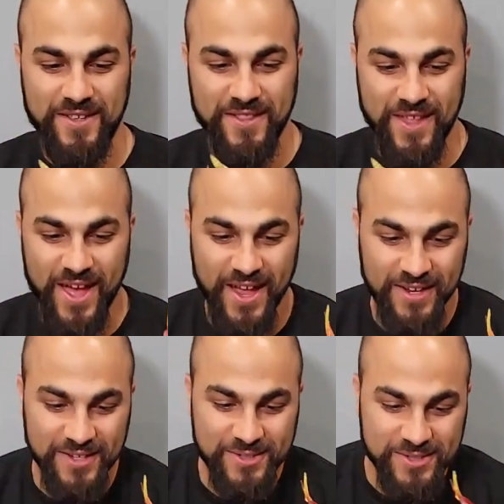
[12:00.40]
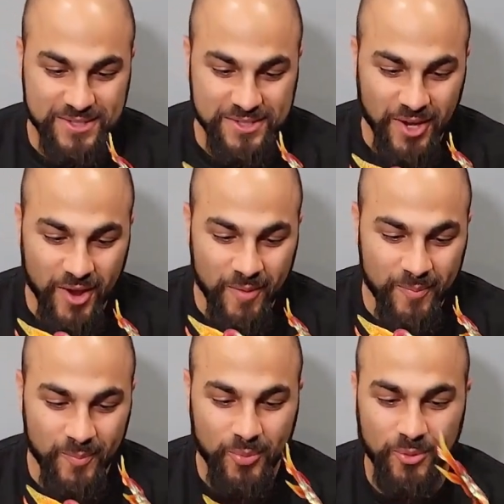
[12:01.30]
That is
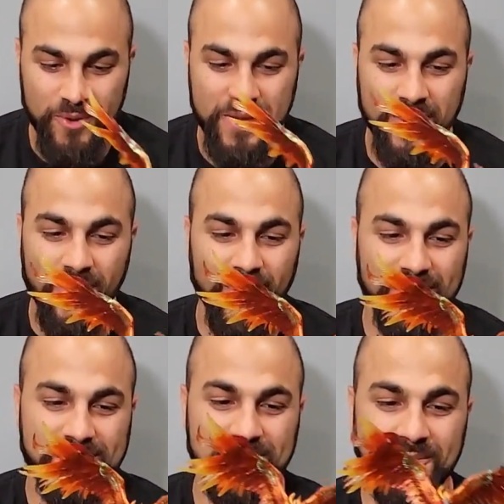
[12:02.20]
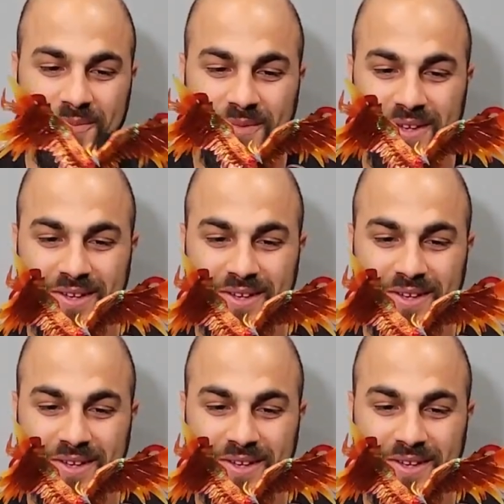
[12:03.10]
some pretty awesome